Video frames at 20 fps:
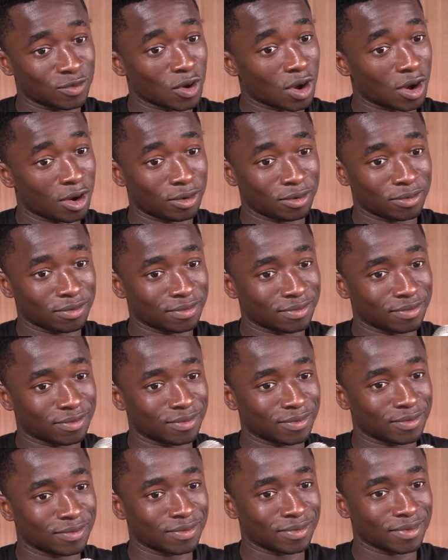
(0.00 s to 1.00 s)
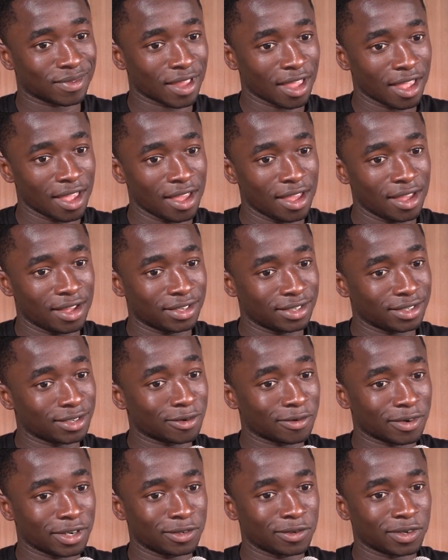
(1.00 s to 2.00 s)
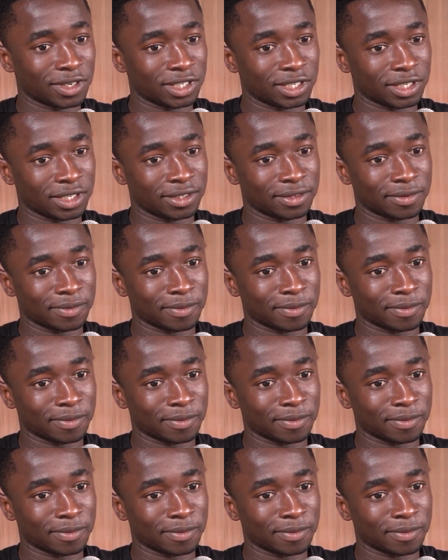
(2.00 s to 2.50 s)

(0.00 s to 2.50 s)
Wow. It's a great question.